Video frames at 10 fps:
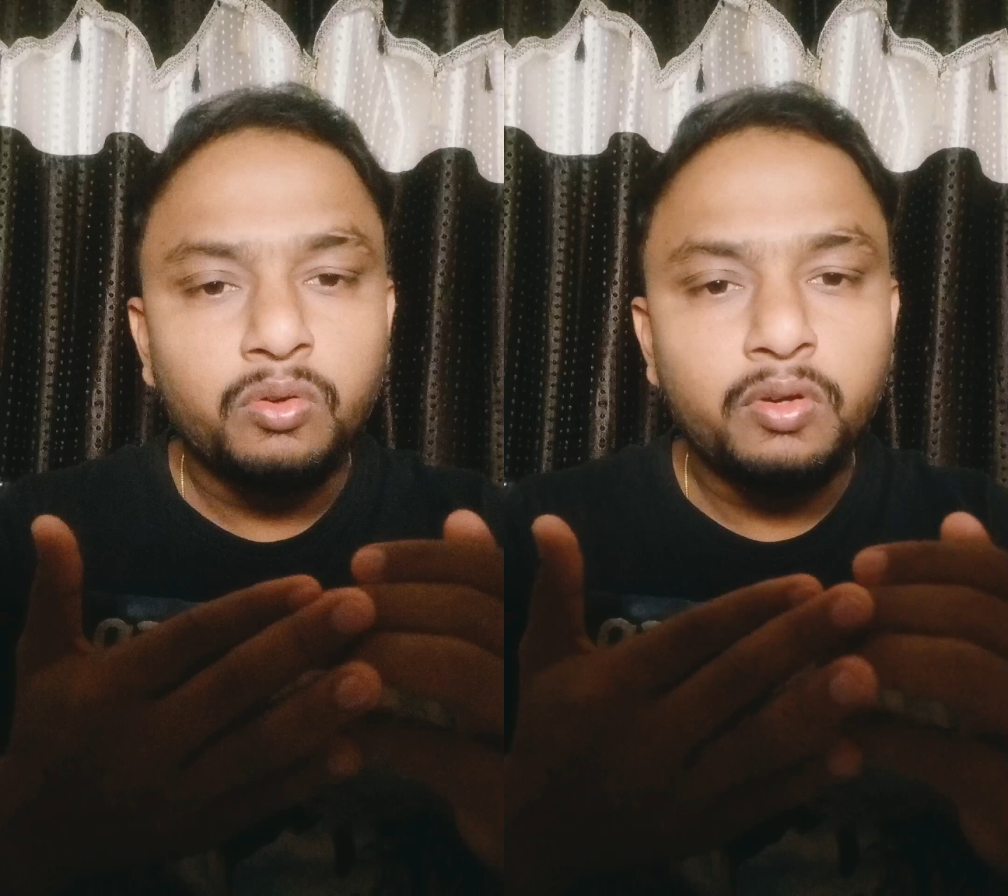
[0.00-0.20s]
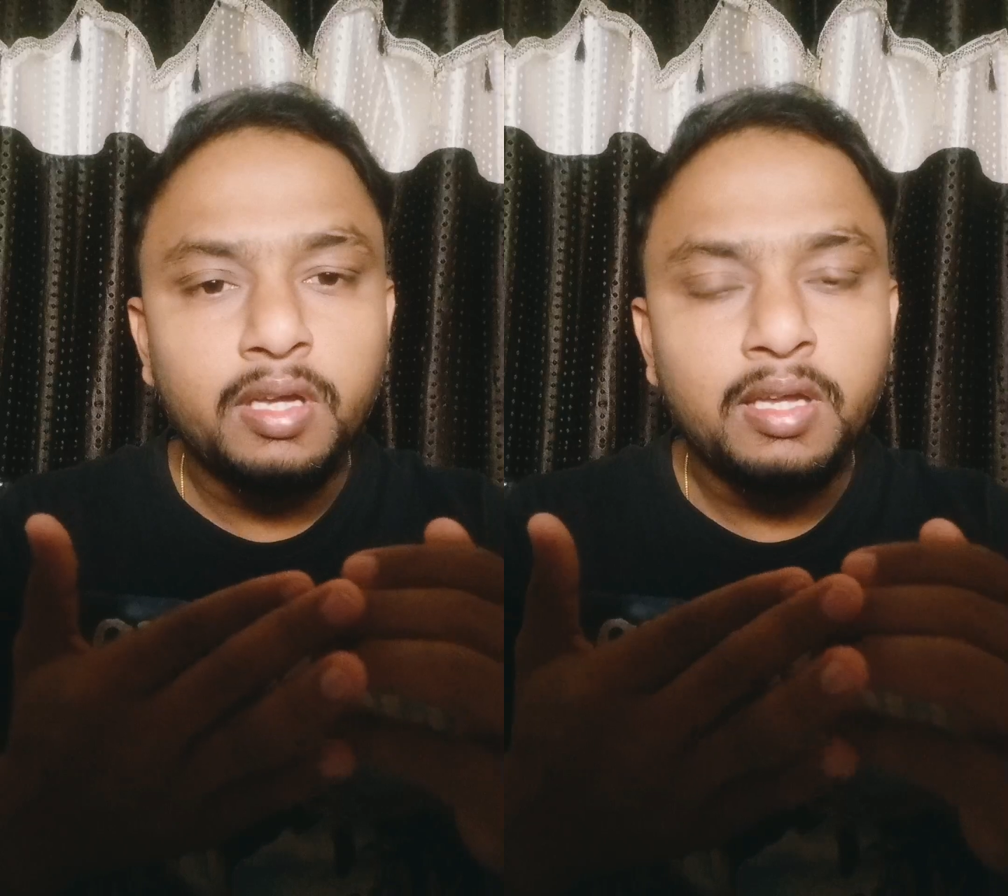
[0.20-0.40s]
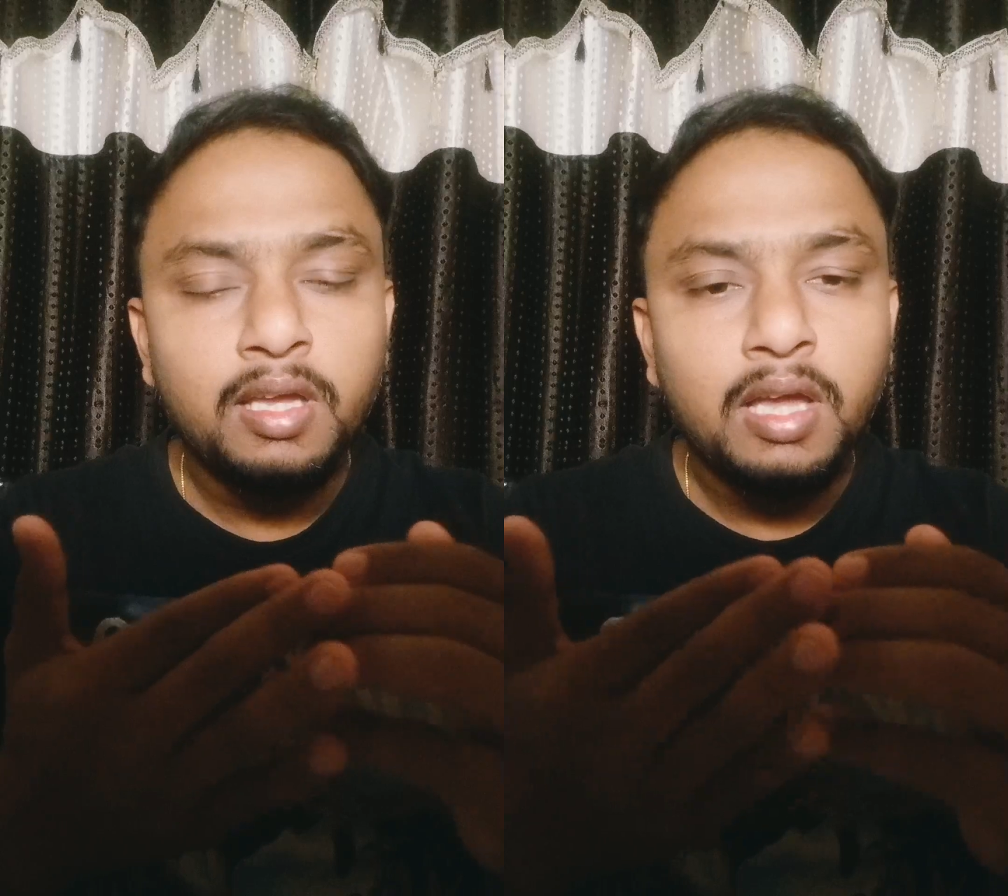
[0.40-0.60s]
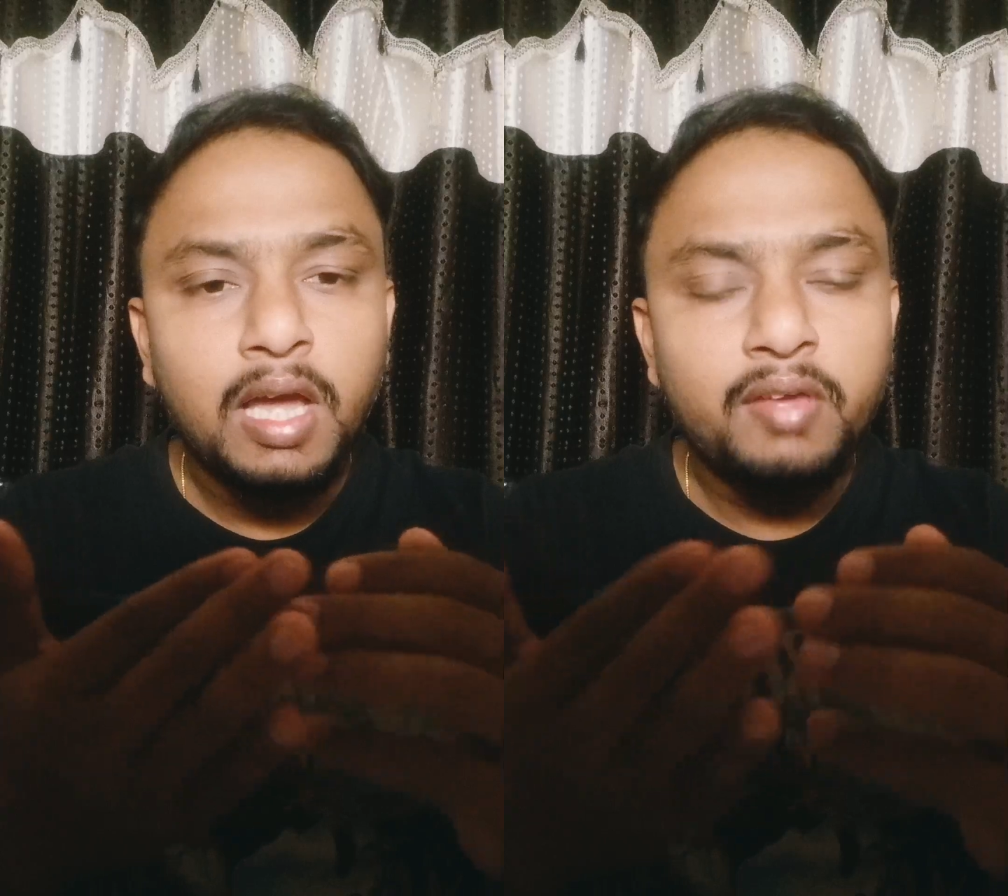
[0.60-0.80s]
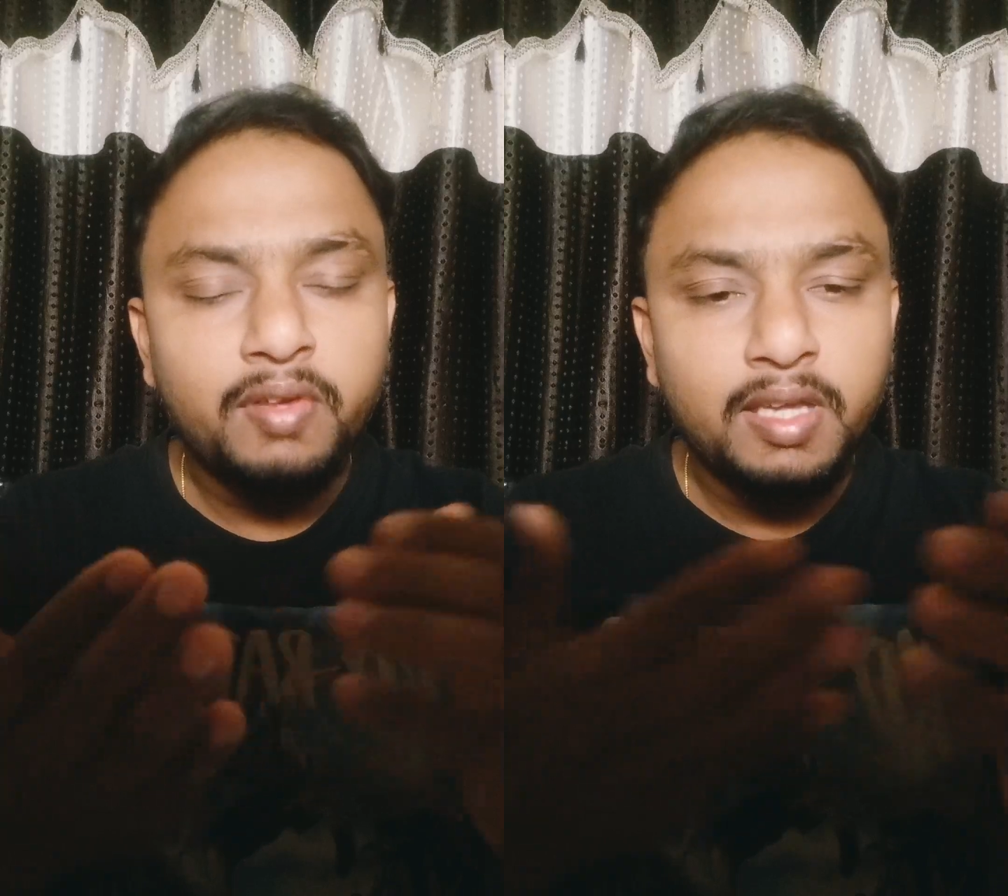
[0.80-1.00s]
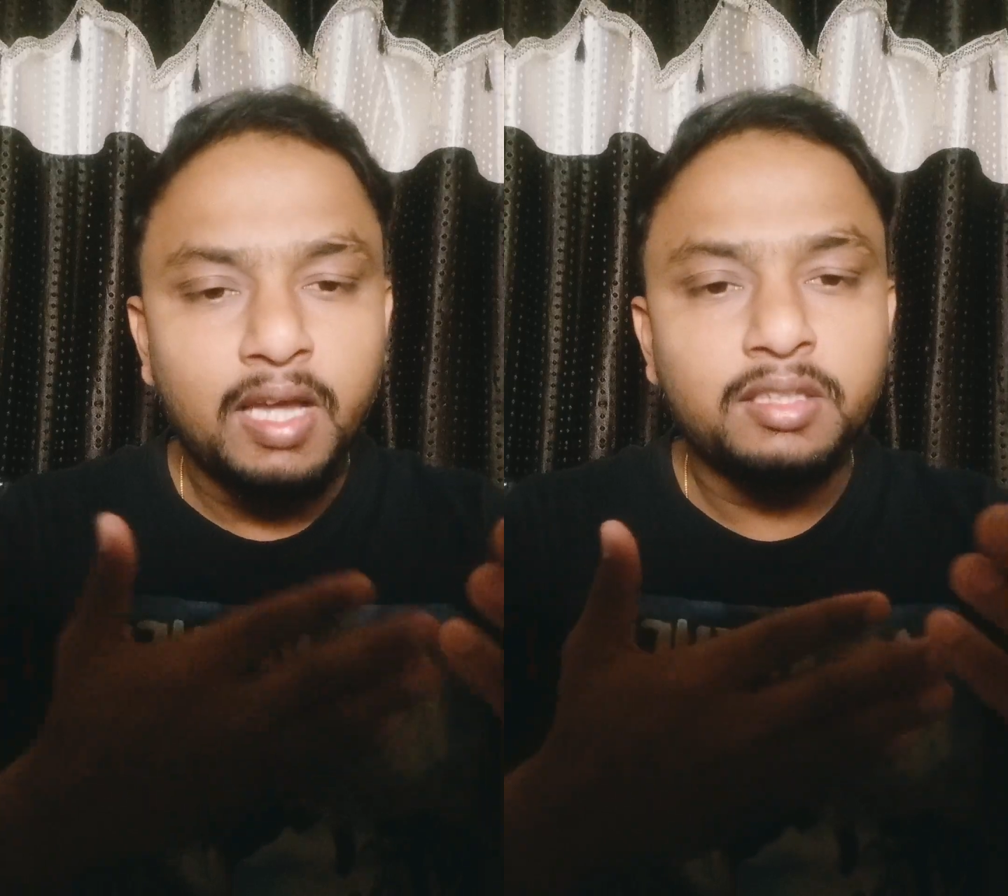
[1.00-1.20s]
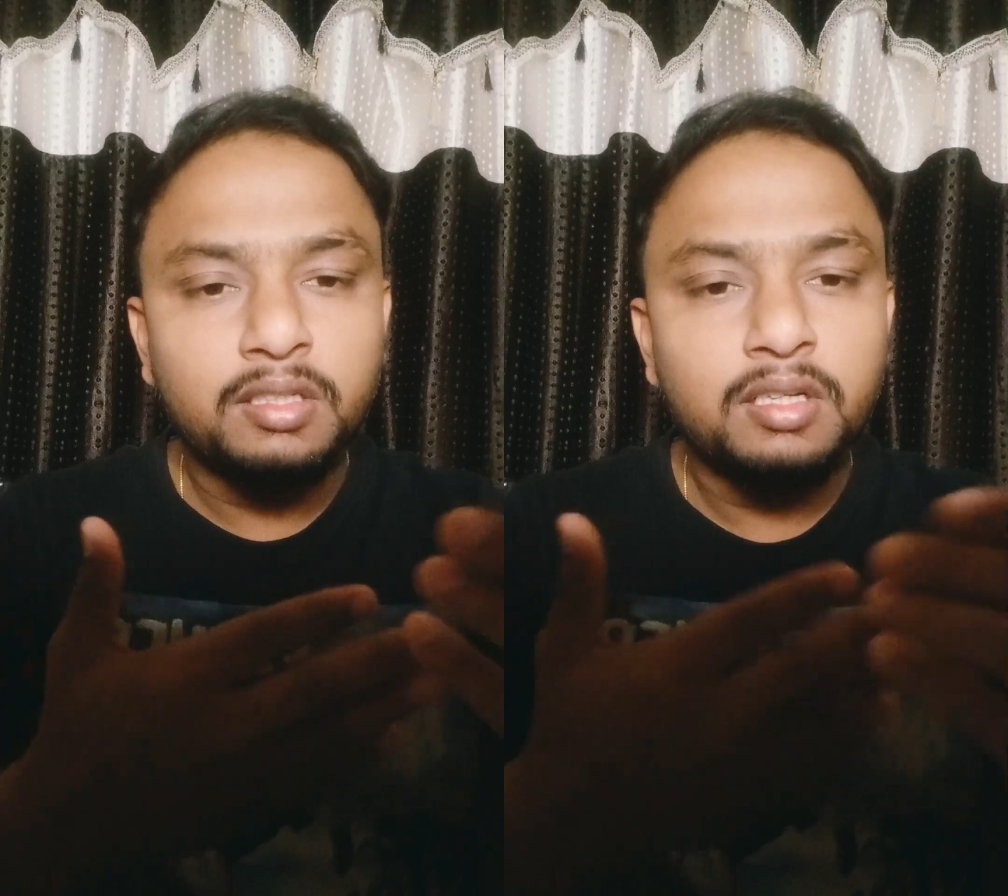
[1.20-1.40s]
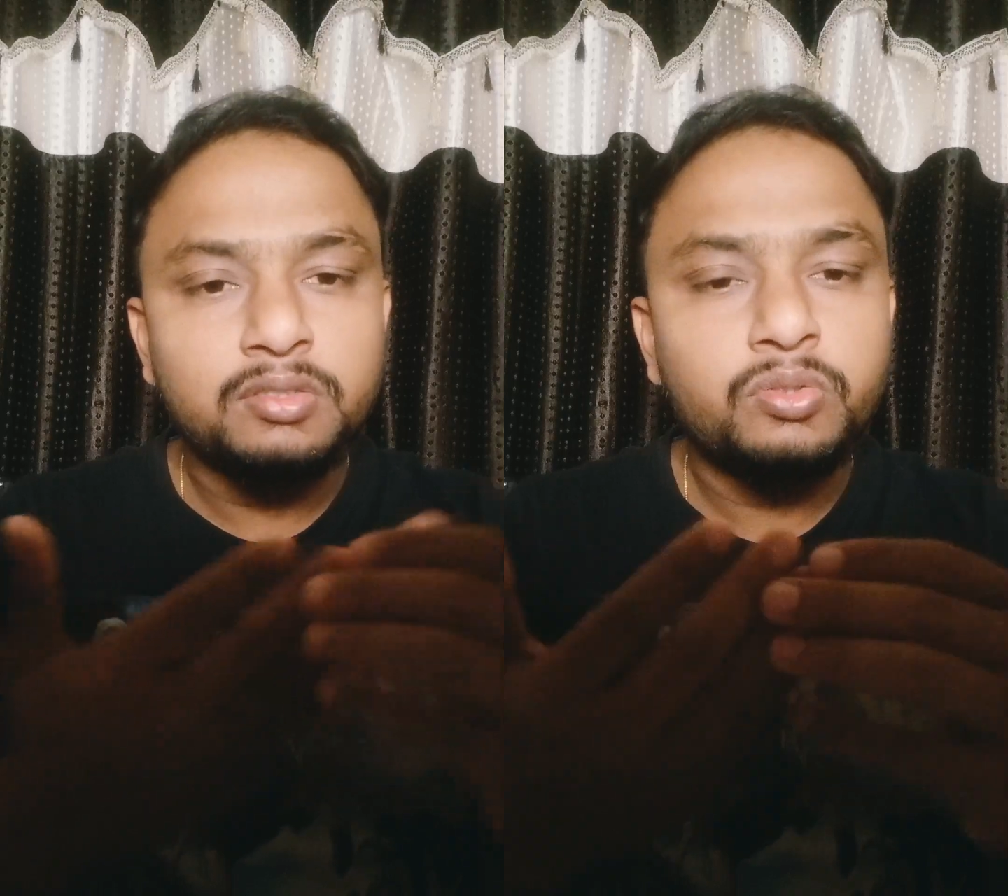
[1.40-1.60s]
okay, IV
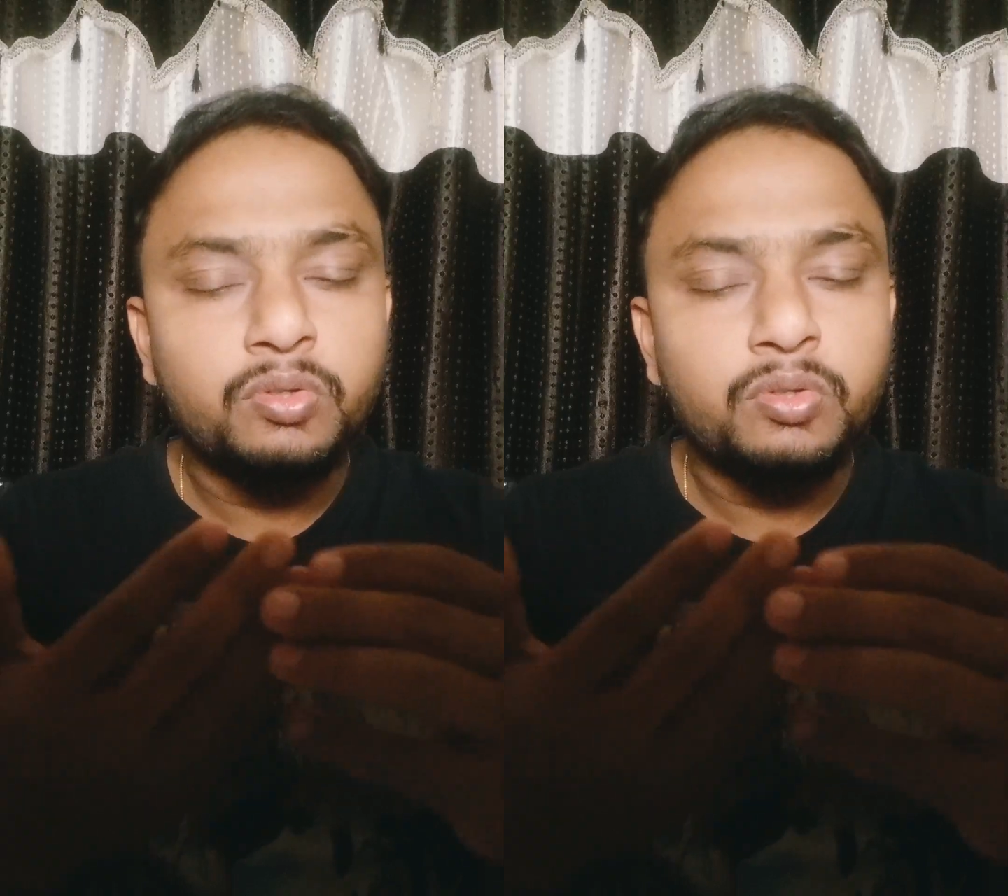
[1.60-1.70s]
catheters